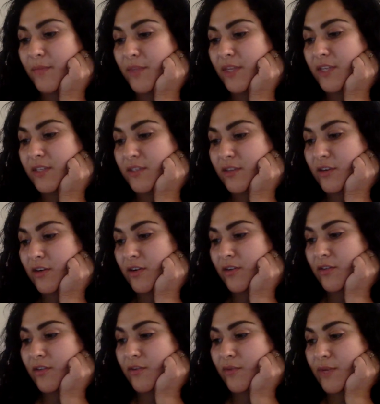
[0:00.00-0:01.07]
These are
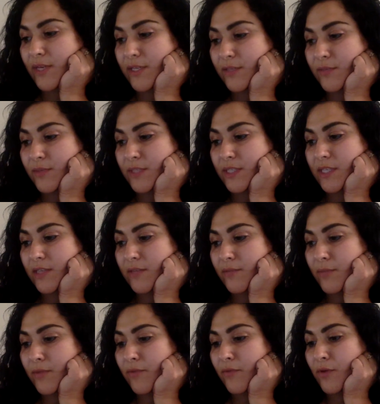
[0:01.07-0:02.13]
the arrangements. They
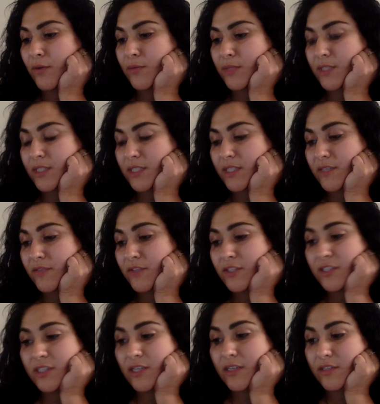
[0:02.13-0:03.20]
can be formed into
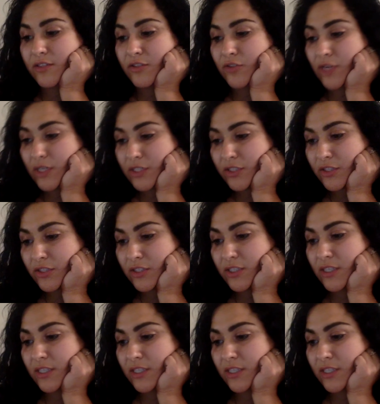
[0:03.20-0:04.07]
different structures,